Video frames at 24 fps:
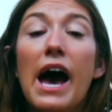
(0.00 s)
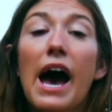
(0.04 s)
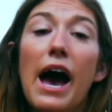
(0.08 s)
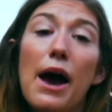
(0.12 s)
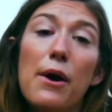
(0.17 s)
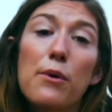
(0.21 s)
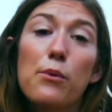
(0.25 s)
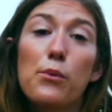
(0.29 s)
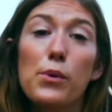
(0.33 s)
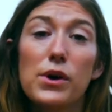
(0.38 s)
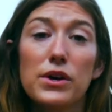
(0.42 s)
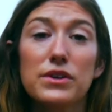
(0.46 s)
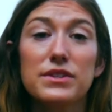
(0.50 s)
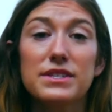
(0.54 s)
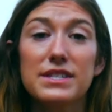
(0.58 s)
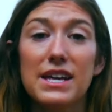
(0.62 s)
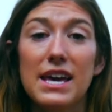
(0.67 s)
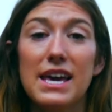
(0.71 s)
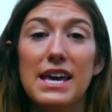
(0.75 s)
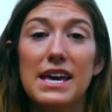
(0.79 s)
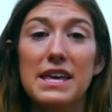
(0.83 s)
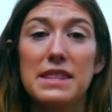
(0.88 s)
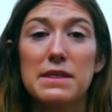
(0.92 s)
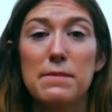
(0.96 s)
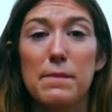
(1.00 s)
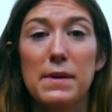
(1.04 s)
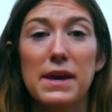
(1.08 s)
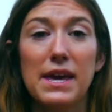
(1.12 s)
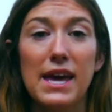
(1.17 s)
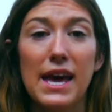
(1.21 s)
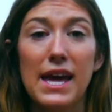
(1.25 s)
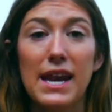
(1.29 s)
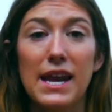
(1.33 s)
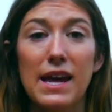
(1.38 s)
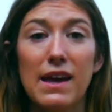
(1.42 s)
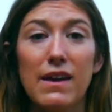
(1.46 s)
I will say in the
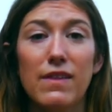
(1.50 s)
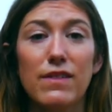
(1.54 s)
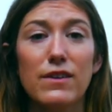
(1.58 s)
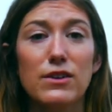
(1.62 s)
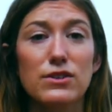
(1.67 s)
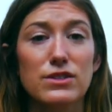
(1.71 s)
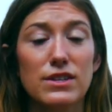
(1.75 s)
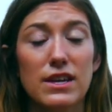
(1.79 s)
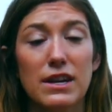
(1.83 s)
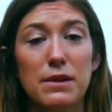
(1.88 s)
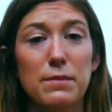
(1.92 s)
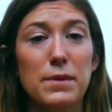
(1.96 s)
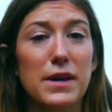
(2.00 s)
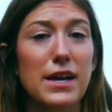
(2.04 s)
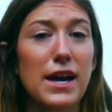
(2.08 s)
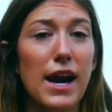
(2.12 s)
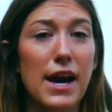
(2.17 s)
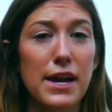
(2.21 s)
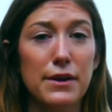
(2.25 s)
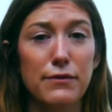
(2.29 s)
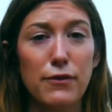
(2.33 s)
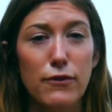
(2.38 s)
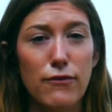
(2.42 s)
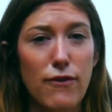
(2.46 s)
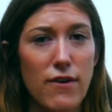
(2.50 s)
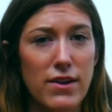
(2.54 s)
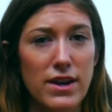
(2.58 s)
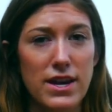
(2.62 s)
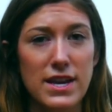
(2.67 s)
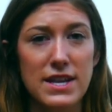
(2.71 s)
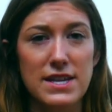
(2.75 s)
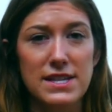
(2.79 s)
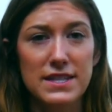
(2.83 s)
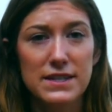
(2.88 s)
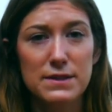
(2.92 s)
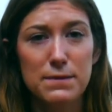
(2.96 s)
beginning, there's going to be kind of a
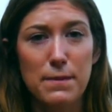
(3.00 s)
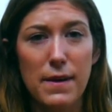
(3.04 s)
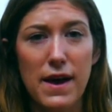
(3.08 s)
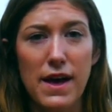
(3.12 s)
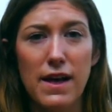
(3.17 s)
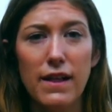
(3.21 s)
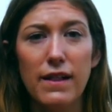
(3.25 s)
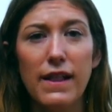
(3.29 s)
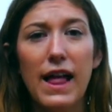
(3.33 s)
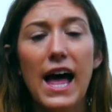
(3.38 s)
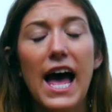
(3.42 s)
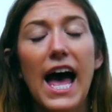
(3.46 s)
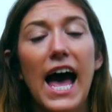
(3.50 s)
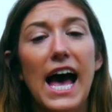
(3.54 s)
funky smell,